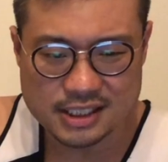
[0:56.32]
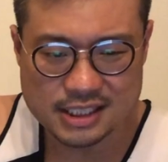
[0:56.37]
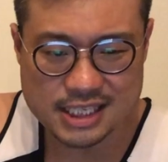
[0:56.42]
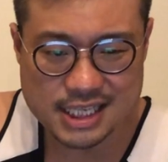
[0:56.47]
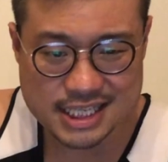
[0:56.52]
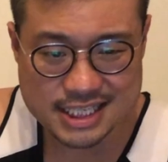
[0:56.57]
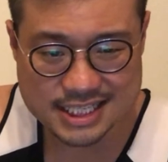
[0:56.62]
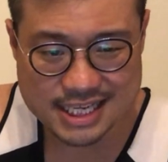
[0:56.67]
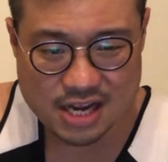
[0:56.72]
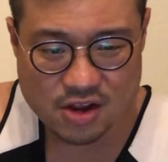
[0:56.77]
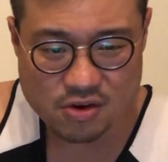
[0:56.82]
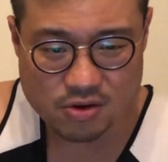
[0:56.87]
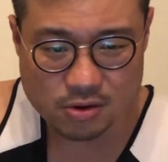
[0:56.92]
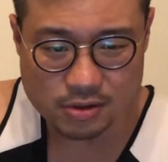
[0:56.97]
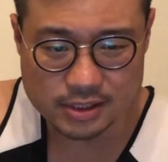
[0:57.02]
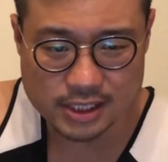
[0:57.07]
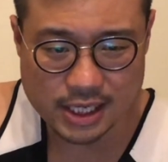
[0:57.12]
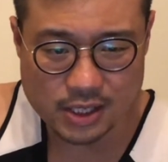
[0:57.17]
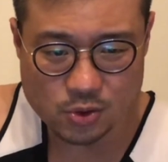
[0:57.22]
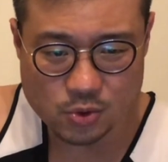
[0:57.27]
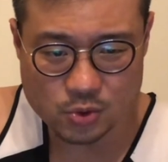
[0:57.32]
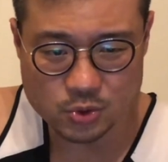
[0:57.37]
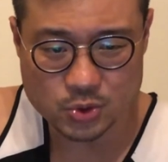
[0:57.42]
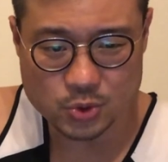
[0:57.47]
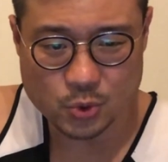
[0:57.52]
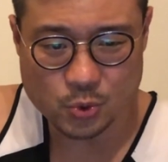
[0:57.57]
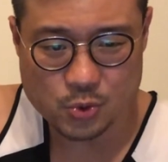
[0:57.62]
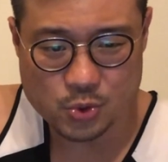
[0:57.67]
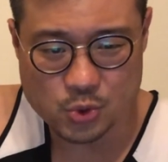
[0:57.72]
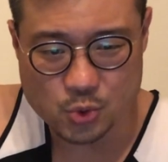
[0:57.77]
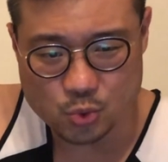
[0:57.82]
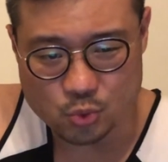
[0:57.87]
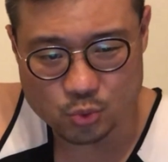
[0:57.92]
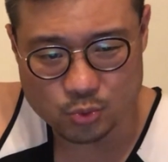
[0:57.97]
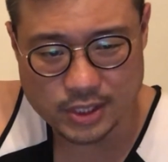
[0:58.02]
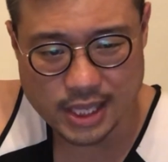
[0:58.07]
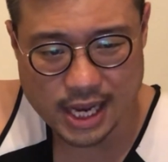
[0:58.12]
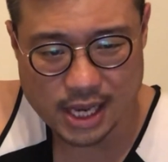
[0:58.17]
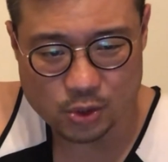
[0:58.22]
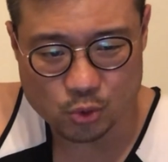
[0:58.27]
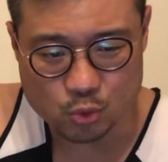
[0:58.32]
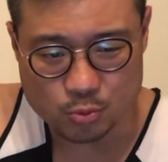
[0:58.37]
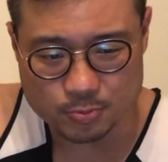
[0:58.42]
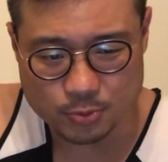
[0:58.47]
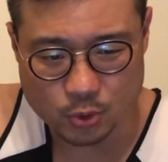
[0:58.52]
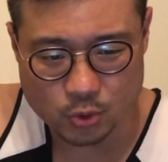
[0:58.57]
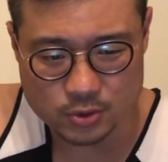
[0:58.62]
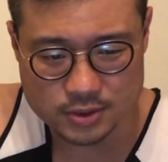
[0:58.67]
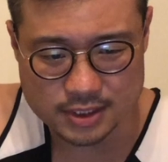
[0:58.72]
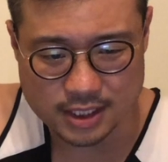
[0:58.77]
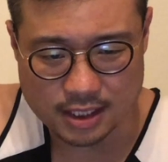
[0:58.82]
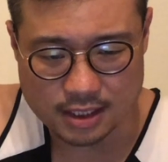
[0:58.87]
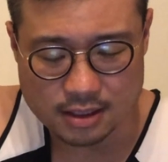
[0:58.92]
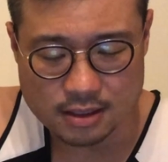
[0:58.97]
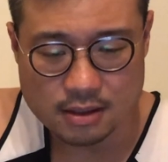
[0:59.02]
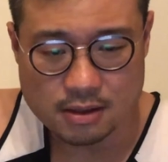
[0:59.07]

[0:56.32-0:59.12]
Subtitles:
This kind of content also you dare to post, ah?